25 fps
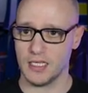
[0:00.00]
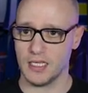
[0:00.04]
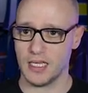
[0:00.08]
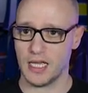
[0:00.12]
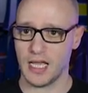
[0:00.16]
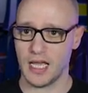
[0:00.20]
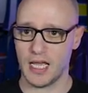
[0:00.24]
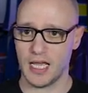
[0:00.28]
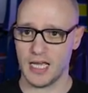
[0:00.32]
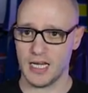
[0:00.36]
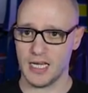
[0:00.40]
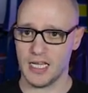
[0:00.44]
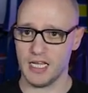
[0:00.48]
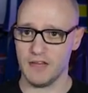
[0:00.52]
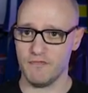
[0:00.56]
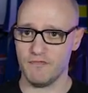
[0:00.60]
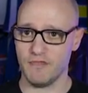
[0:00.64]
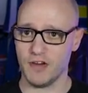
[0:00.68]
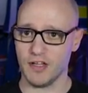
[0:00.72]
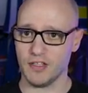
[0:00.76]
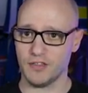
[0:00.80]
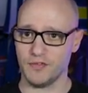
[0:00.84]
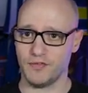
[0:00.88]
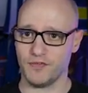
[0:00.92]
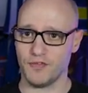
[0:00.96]
And he
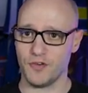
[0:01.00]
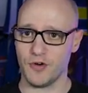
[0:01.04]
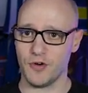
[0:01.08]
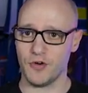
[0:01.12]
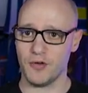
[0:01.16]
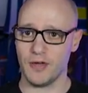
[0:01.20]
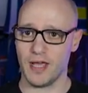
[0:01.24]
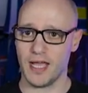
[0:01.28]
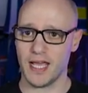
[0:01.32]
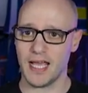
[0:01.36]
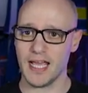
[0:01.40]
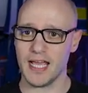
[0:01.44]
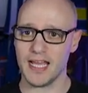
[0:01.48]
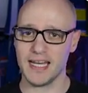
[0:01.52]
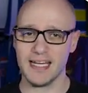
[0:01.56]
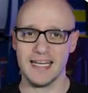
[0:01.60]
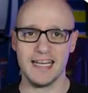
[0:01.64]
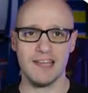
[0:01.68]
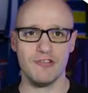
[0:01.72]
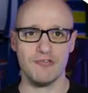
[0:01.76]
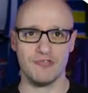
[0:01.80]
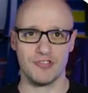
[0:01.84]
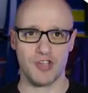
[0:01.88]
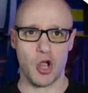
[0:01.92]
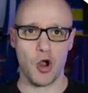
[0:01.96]
runs through and
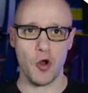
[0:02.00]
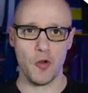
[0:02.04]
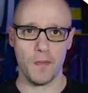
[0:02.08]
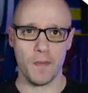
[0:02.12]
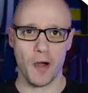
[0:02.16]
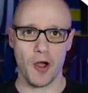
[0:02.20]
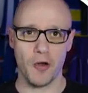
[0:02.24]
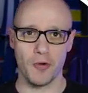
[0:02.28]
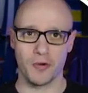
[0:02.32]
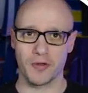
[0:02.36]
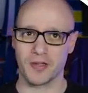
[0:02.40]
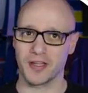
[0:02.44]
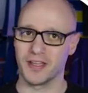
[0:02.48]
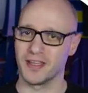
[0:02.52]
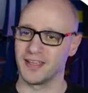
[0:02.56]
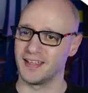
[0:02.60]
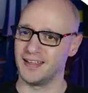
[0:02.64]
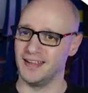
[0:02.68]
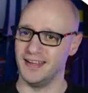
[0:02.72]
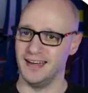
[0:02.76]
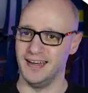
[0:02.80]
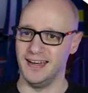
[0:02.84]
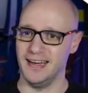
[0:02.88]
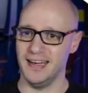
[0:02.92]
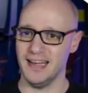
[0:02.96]
little toe poke.
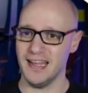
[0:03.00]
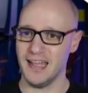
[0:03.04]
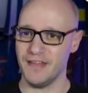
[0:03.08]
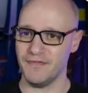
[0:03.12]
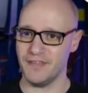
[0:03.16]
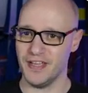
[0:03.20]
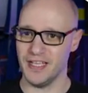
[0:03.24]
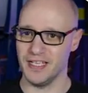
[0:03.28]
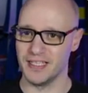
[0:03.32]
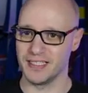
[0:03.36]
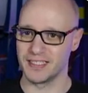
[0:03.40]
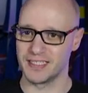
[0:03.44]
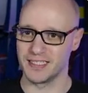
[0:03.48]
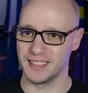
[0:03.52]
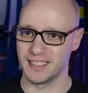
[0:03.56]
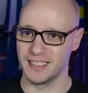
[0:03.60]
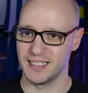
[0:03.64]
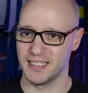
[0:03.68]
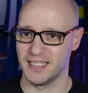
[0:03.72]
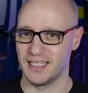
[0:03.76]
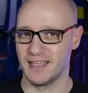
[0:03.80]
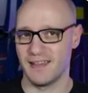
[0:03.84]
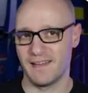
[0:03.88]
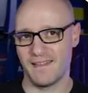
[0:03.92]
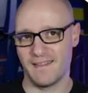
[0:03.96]
Love it.
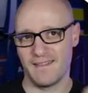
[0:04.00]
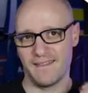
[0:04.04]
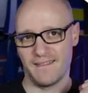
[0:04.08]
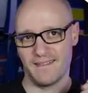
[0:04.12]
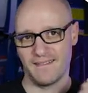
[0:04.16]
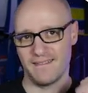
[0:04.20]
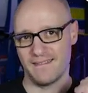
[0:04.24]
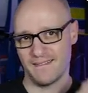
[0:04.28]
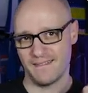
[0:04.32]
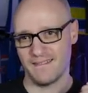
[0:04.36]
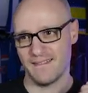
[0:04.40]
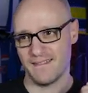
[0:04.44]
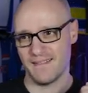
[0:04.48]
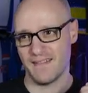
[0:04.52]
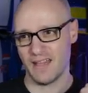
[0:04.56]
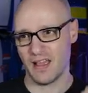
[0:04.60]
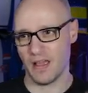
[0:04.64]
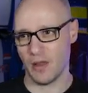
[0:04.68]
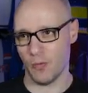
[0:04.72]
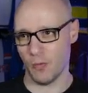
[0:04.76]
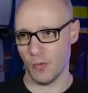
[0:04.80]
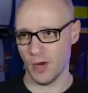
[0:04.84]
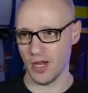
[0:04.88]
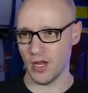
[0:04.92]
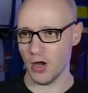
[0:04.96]

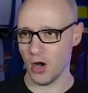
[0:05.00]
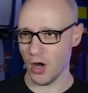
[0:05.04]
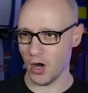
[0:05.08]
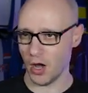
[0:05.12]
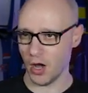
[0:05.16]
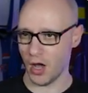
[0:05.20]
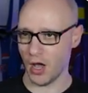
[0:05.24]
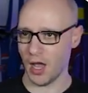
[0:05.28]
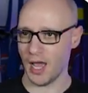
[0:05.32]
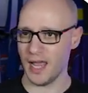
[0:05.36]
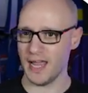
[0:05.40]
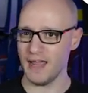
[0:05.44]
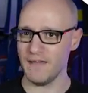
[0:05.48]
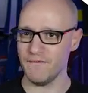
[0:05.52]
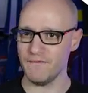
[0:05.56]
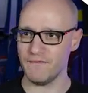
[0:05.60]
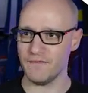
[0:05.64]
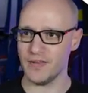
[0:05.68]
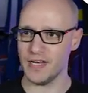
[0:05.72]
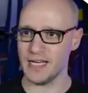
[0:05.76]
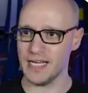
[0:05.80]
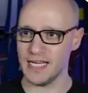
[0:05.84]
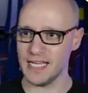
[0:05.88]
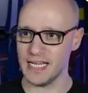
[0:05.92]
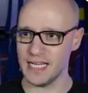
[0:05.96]
We are in for
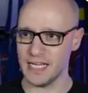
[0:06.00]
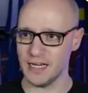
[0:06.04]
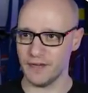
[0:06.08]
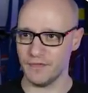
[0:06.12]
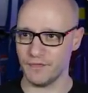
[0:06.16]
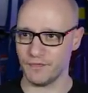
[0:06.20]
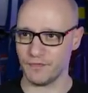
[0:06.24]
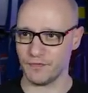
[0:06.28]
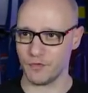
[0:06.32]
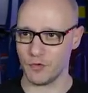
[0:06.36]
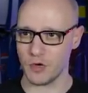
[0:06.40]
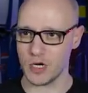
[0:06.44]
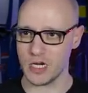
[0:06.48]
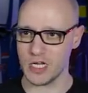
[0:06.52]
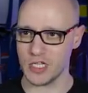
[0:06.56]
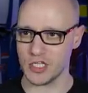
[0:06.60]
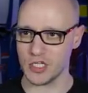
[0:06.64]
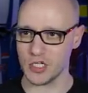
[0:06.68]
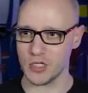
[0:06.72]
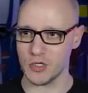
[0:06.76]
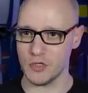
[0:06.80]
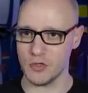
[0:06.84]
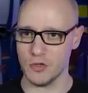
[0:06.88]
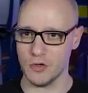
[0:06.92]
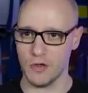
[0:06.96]
lead three
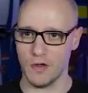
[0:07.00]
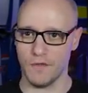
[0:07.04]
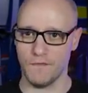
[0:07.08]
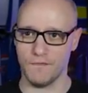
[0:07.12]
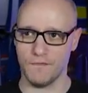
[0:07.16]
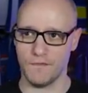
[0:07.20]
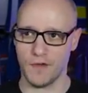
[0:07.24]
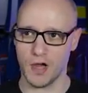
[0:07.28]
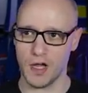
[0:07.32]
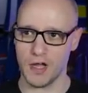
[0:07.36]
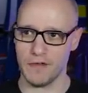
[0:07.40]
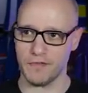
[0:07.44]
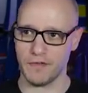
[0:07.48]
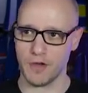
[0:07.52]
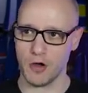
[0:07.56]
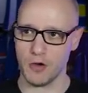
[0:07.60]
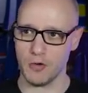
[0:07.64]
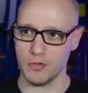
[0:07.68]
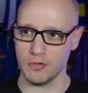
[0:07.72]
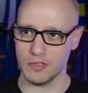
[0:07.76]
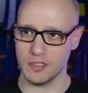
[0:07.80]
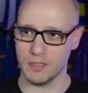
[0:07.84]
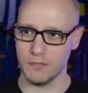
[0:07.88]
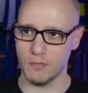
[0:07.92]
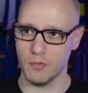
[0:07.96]
two. Five
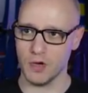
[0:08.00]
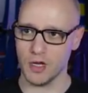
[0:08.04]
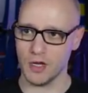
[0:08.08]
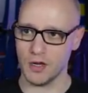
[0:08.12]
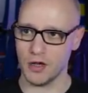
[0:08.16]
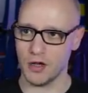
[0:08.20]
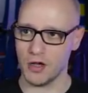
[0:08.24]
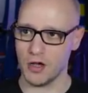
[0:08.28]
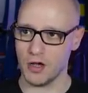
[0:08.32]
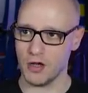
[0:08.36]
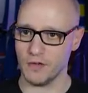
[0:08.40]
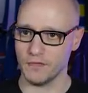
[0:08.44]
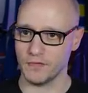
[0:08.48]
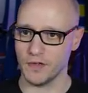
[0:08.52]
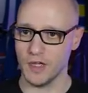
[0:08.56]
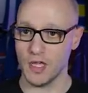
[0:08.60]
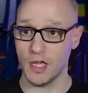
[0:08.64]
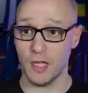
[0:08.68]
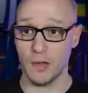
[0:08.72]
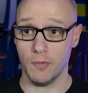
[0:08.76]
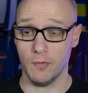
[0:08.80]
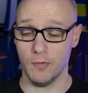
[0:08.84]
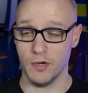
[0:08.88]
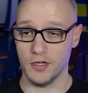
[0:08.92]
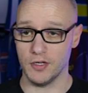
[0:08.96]
goals in one half.
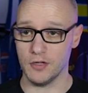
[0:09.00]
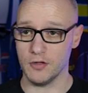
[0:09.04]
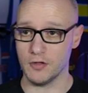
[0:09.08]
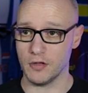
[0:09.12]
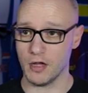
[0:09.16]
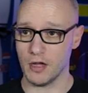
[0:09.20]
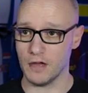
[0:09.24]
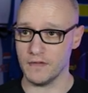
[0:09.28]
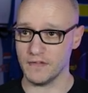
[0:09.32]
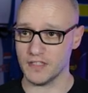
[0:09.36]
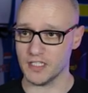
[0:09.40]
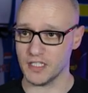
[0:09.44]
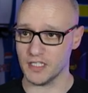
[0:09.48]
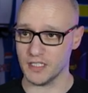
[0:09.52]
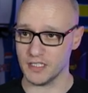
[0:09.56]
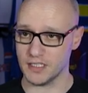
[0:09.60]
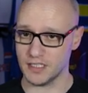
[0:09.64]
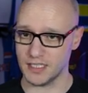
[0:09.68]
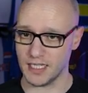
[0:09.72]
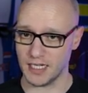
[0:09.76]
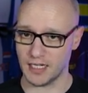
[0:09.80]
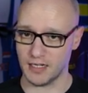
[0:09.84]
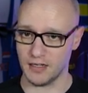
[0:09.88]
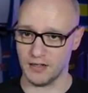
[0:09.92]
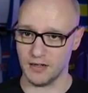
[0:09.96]
We do go into the
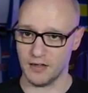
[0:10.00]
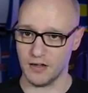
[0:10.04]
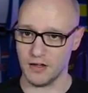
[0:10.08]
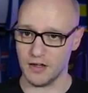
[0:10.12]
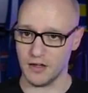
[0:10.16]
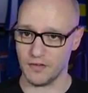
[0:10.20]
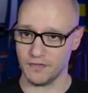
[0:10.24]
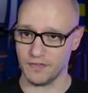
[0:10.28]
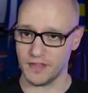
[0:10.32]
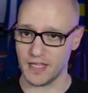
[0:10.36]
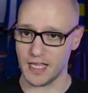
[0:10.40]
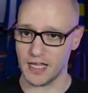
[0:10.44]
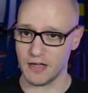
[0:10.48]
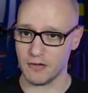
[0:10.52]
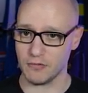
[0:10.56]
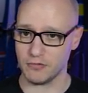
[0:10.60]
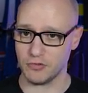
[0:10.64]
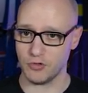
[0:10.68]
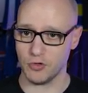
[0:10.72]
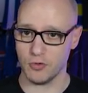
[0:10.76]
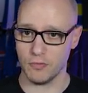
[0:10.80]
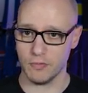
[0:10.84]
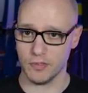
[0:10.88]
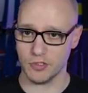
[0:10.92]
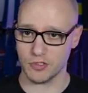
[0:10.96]
second half now.
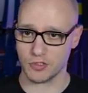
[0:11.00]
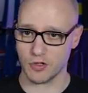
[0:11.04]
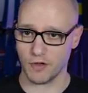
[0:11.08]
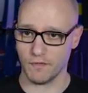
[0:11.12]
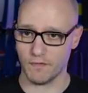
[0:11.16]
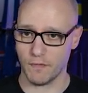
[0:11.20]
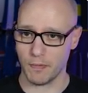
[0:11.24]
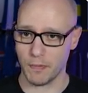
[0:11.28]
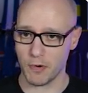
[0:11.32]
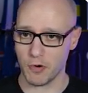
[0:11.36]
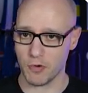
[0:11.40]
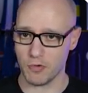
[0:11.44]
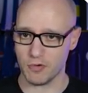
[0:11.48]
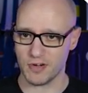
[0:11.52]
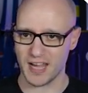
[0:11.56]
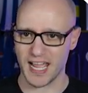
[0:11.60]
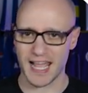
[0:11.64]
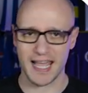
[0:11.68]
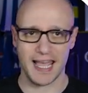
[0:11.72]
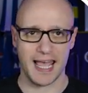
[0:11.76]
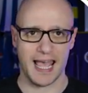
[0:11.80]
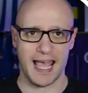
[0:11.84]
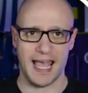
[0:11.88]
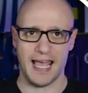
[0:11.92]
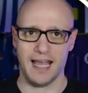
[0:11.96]
Dortmund's got the ball. That
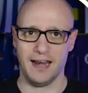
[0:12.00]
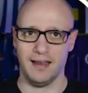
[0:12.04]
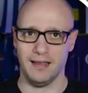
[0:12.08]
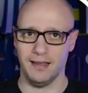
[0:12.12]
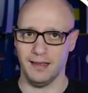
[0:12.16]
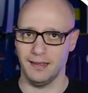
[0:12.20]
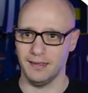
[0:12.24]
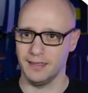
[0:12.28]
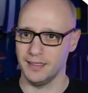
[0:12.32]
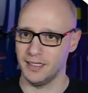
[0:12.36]
Haller.